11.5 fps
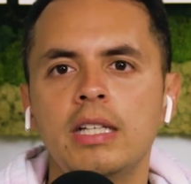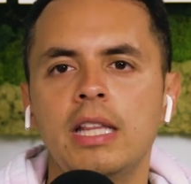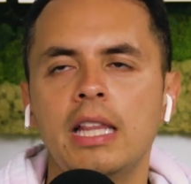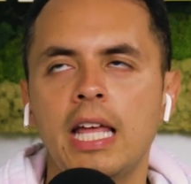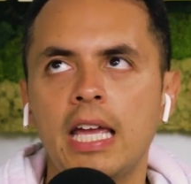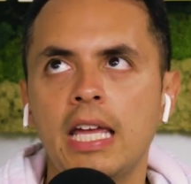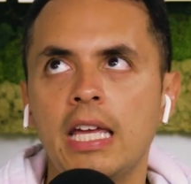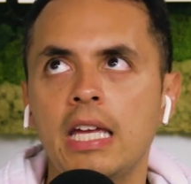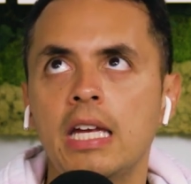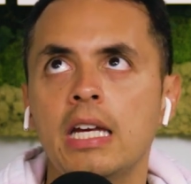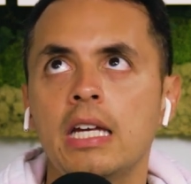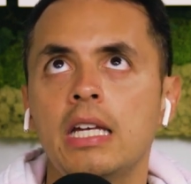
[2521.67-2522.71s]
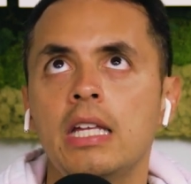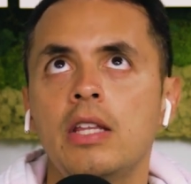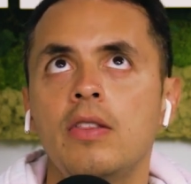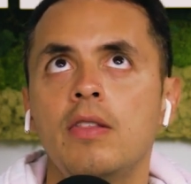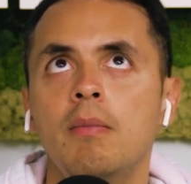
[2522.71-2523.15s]
laying
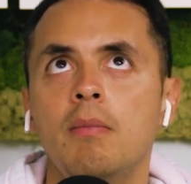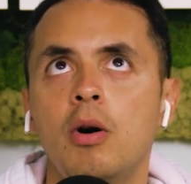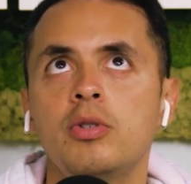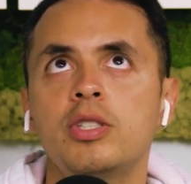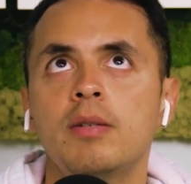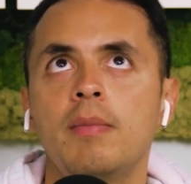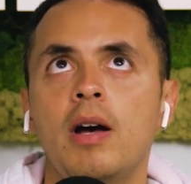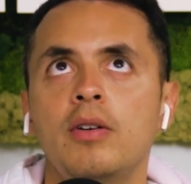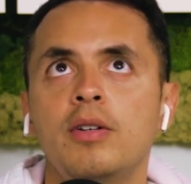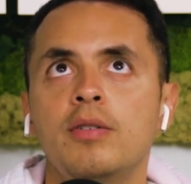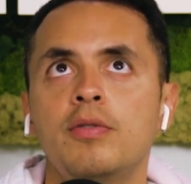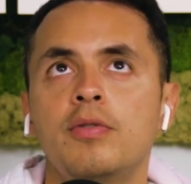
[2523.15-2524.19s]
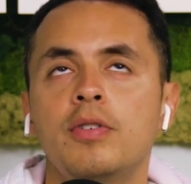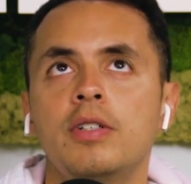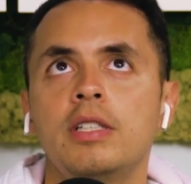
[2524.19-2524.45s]
the most amount of